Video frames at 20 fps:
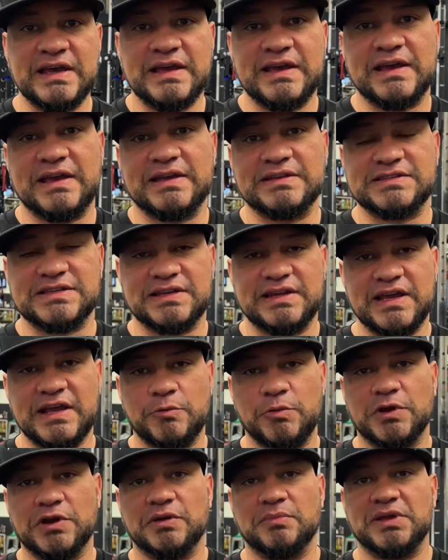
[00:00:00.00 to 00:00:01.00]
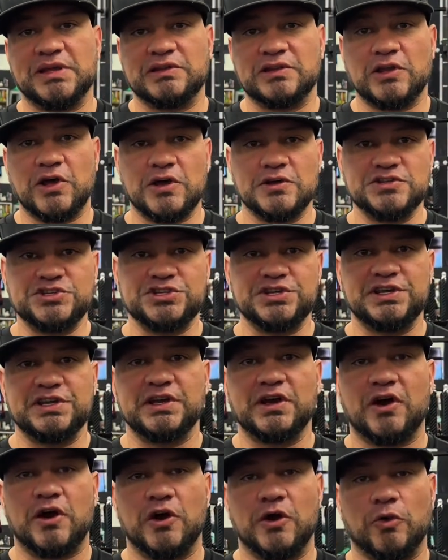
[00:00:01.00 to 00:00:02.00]
And today we're going to be launching
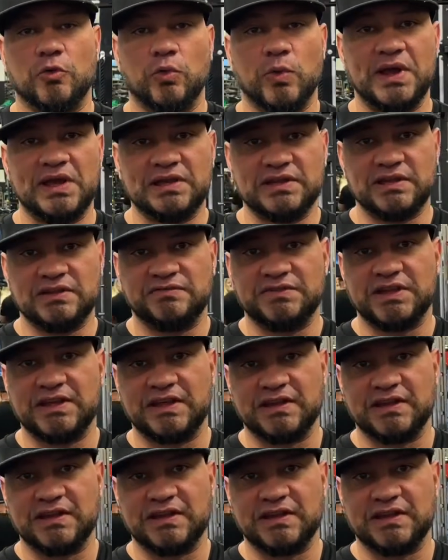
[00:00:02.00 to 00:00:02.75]
our weightlifting